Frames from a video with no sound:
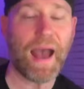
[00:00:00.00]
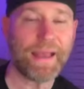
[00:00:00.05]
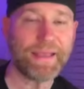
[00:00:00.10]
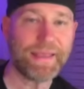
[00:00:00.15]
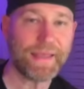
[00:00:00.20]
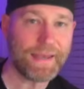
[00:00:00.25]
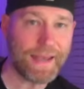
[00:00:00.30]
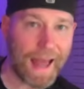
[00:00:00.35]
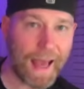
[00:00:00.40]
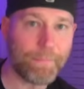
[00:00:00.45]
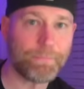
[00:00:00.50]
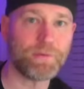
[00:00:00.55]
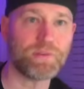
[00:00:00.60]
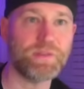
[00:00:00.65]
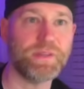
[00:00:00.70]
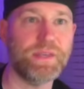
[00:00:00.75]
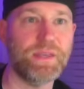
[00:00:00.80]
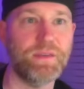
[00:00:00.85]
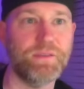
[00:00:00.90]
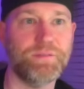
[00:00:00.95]
I cannot
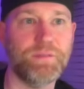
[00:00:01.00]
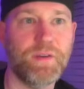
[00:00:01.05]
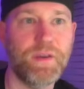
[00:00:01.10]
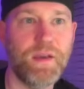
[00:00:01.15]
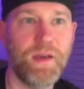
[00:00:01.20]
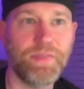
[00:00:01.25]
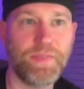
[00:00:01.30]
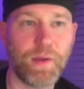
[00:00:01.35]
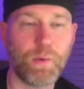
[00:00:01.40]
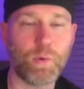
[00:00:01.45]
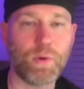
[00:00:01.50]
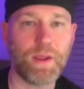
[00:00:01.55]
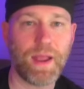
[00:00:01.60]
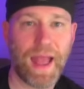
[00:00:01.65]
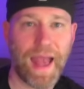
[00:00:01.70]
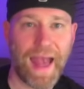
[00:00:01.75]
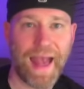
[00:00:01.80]
believe that we're